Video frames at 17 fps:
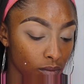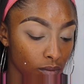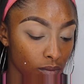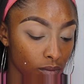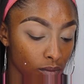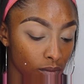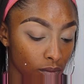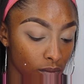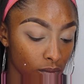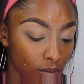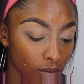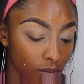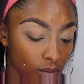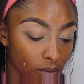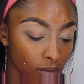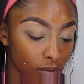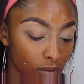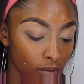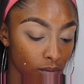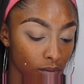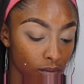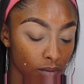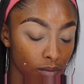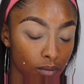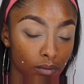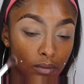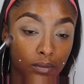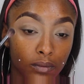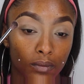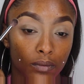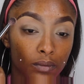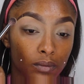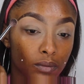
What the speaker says: Nobody speaks.